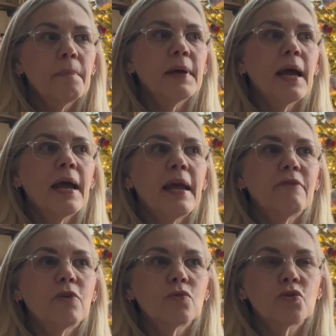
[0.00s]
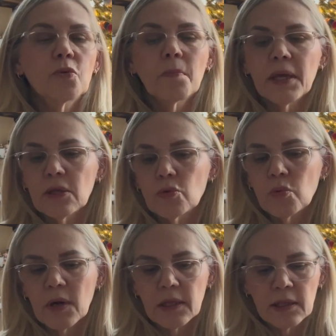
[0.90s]
but I have also made
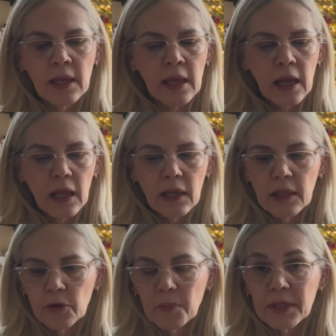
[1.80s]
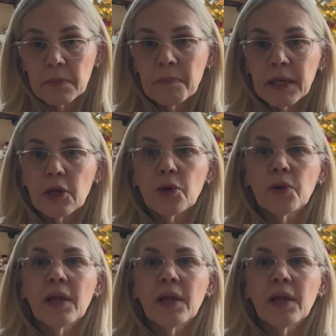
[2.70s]
one a little bit bigger,